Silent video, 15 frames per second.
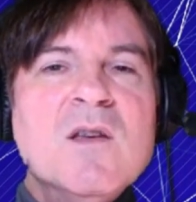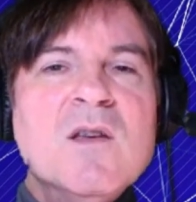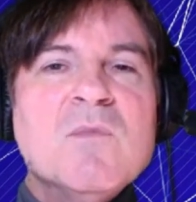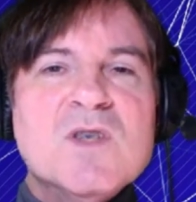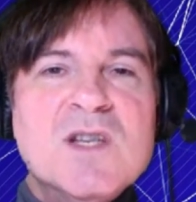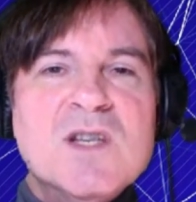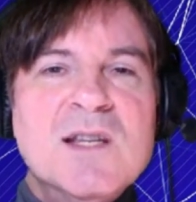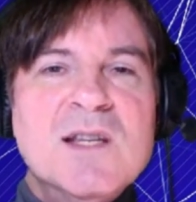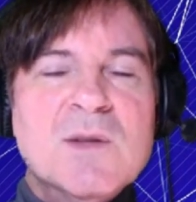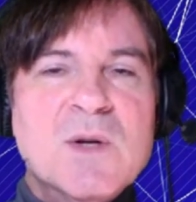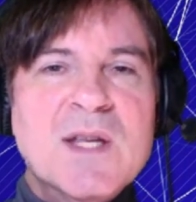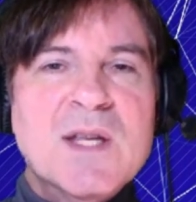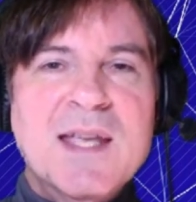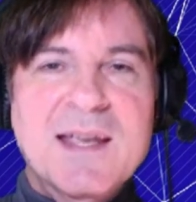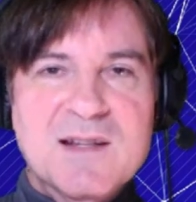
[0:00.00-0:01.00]
machine
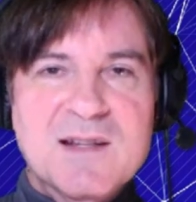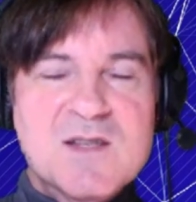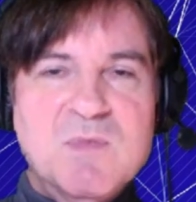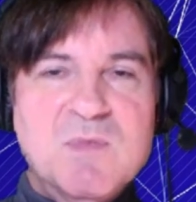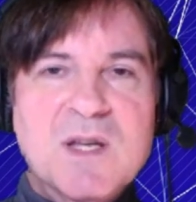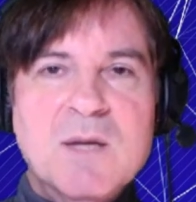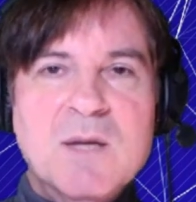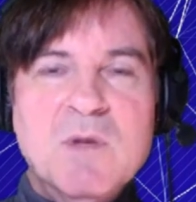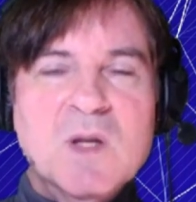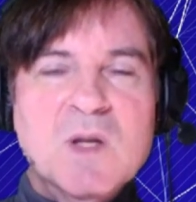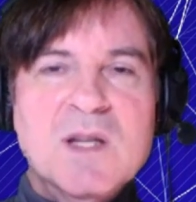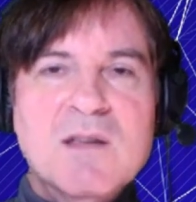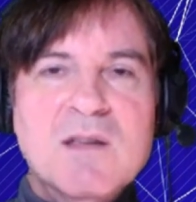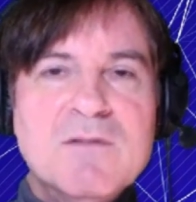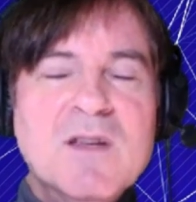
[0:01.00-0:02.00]
learning, and
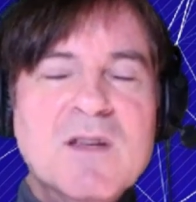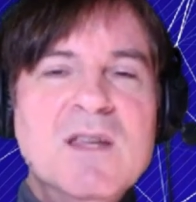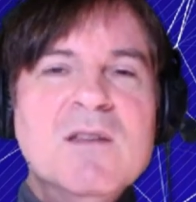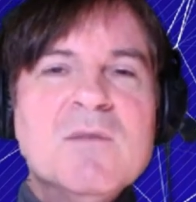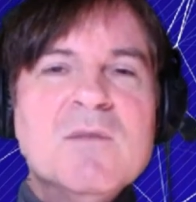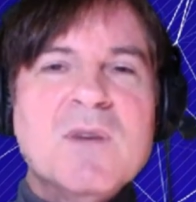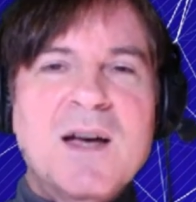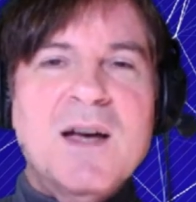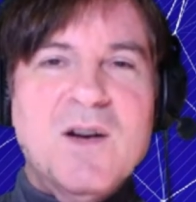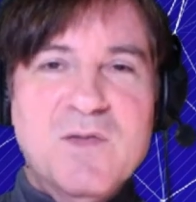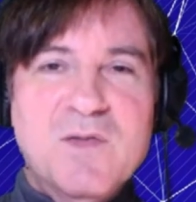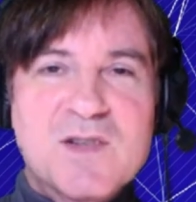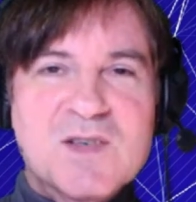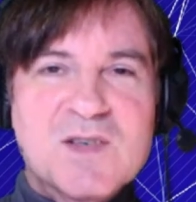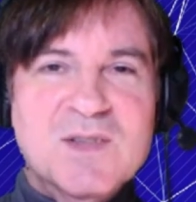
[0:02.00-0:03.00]
explainability of
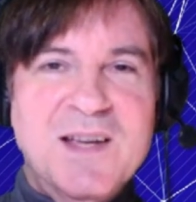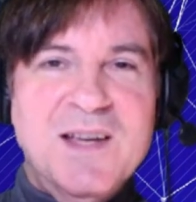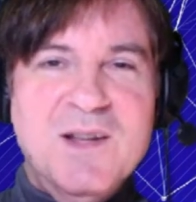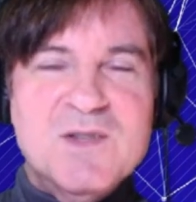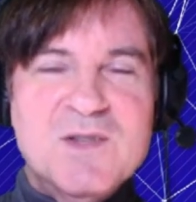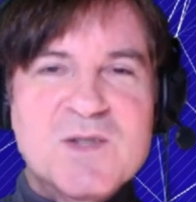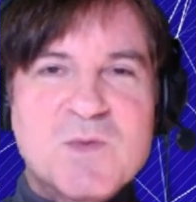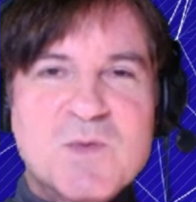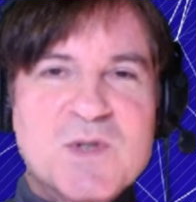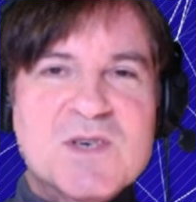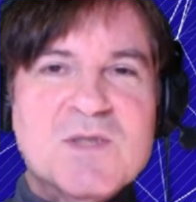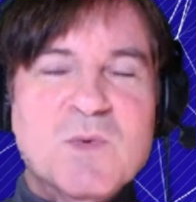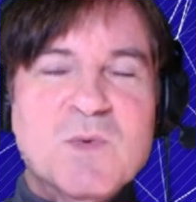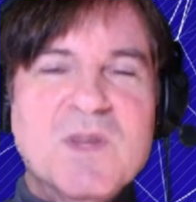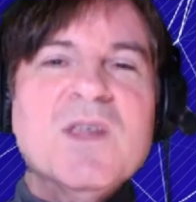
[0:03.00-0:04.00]
artificial intelligence,
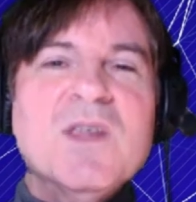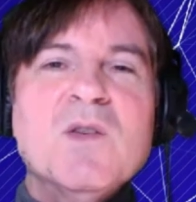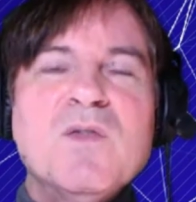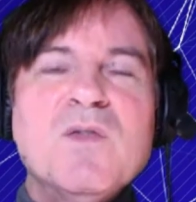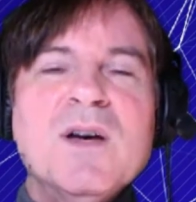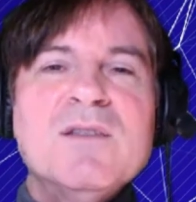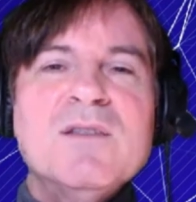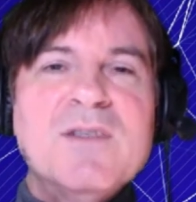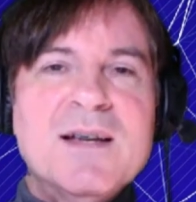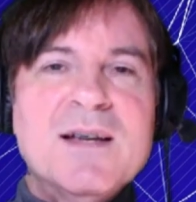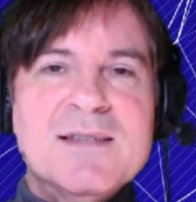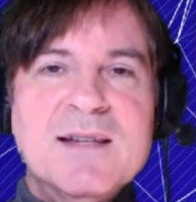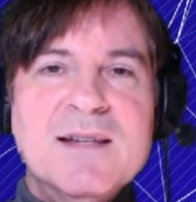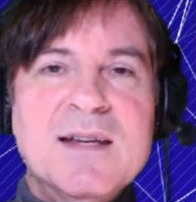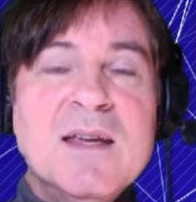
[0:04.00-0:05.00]
which we think you'll find
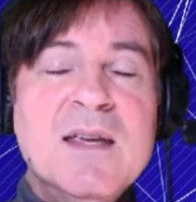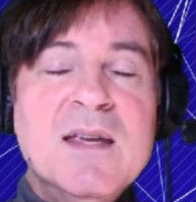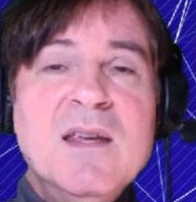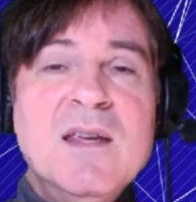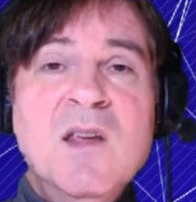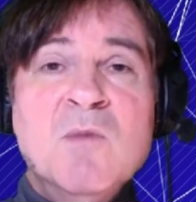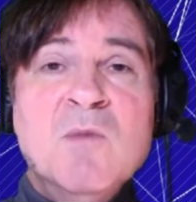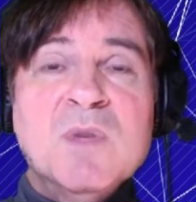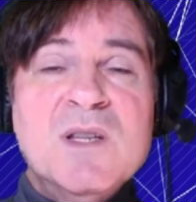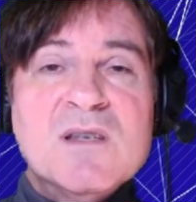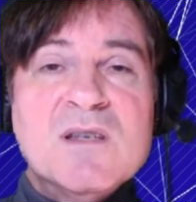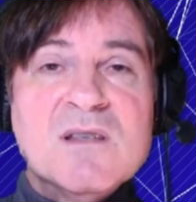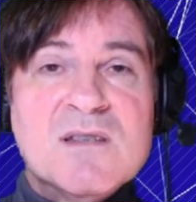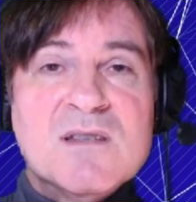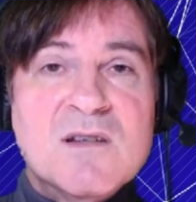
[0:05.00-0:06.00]
fascinating. Please
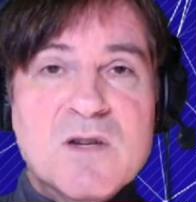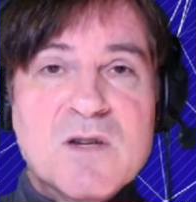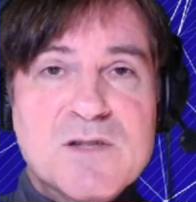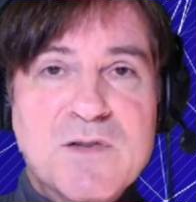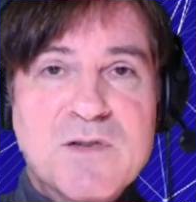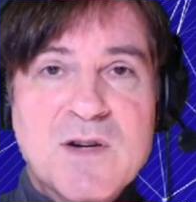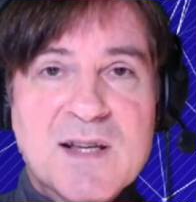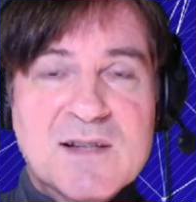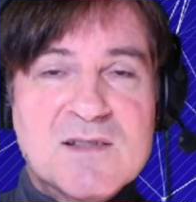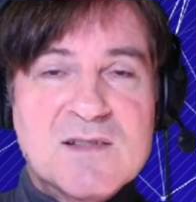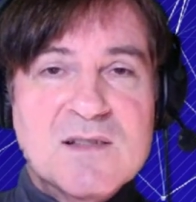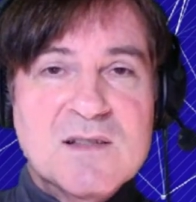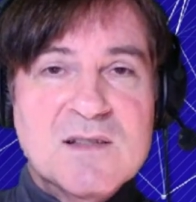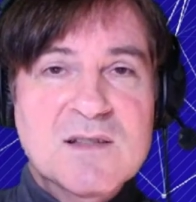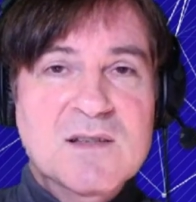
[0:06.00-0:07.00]
consider us for your
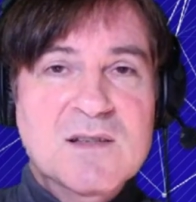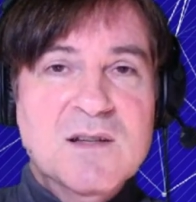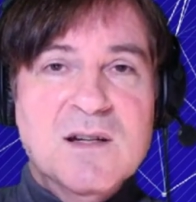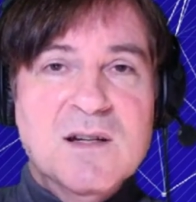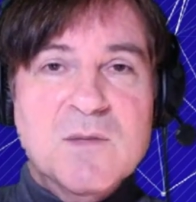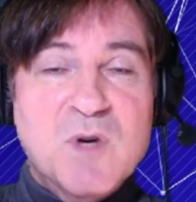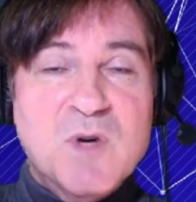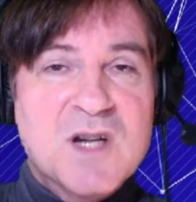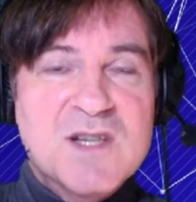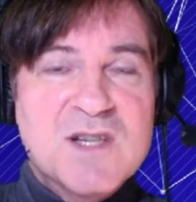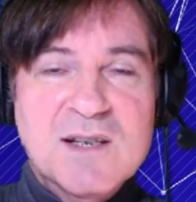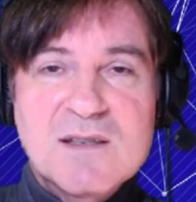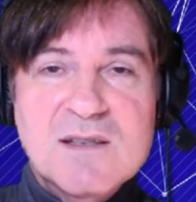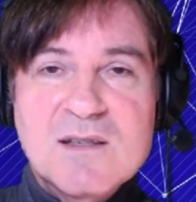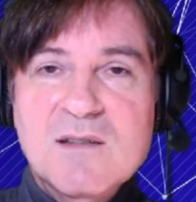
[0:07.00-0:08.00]
next
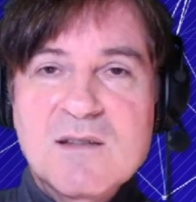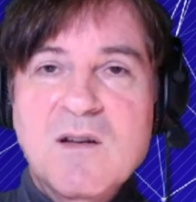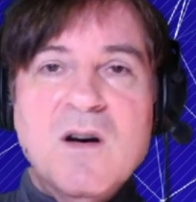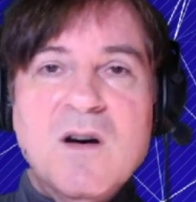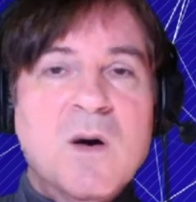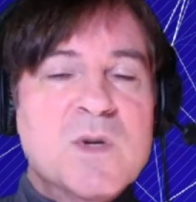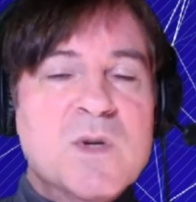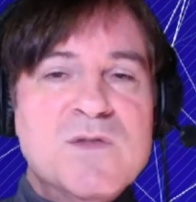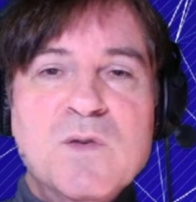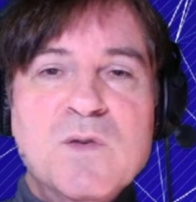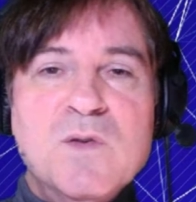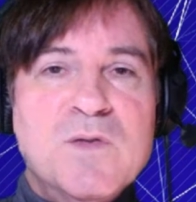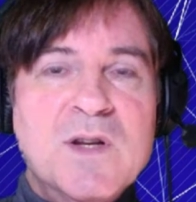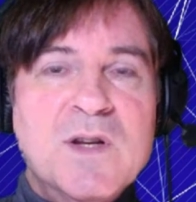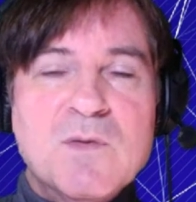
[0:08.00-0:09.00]
project. Always
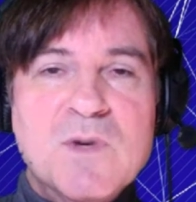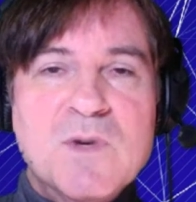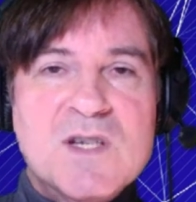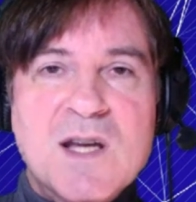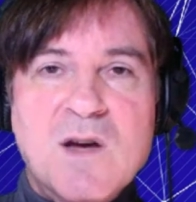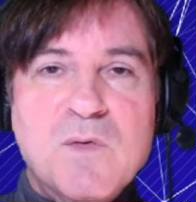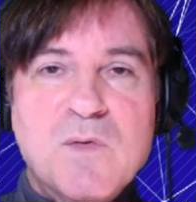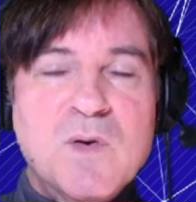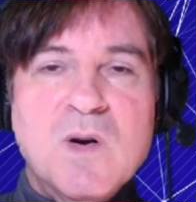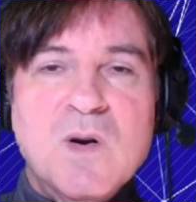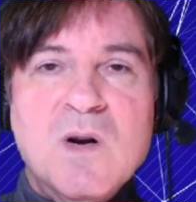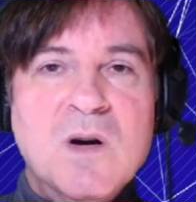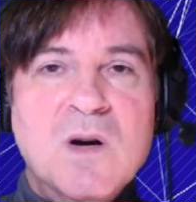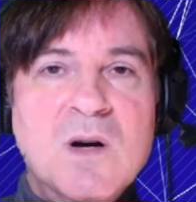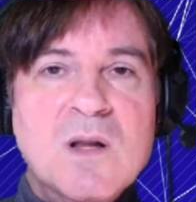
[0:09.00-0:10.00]
free to reach out for a
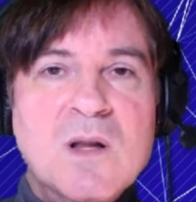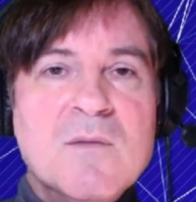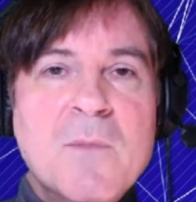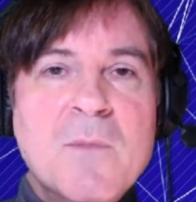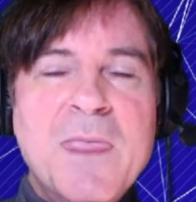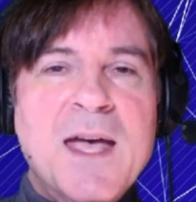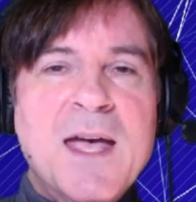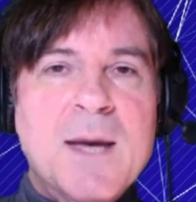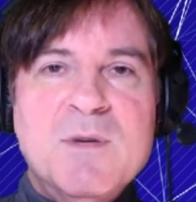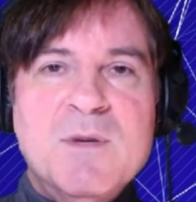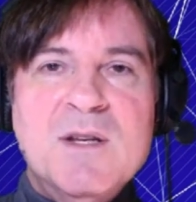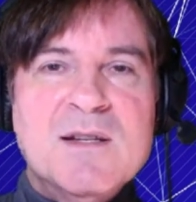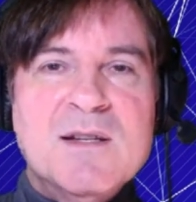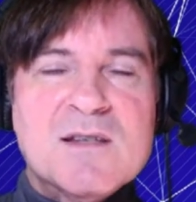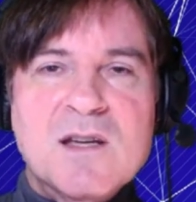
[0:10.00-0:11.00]
call. Happy
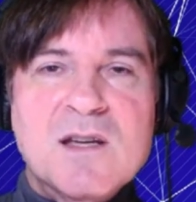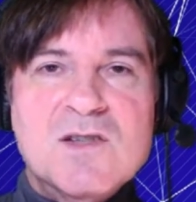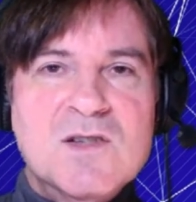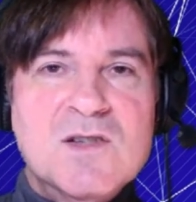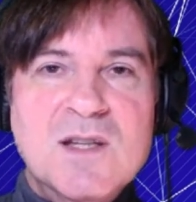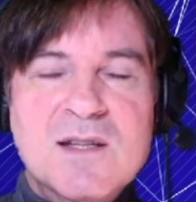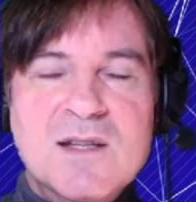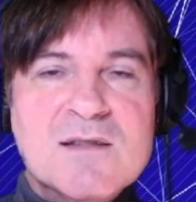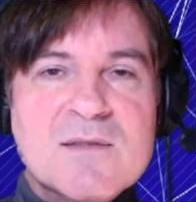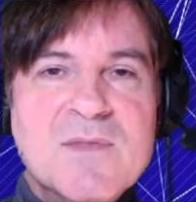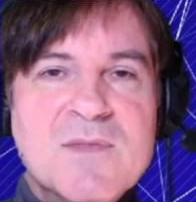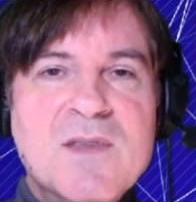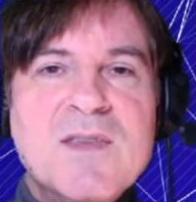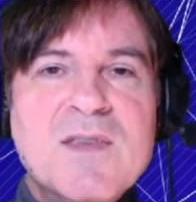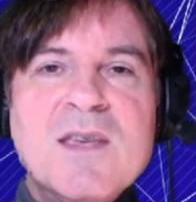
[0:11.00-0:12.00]
to discuss your needs.
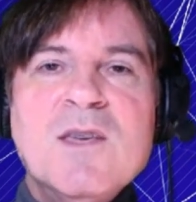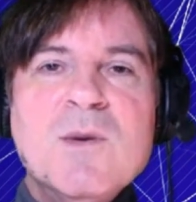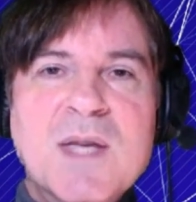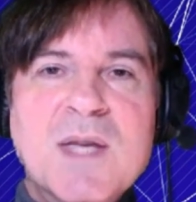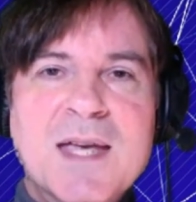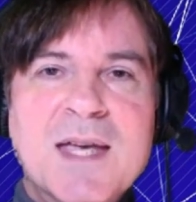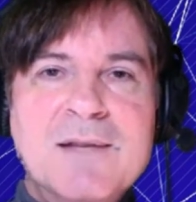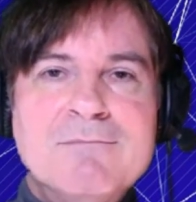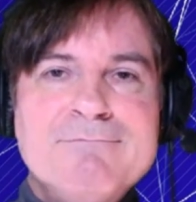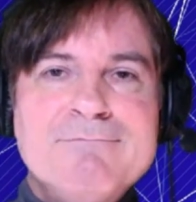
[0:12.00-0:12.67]
Thank you again.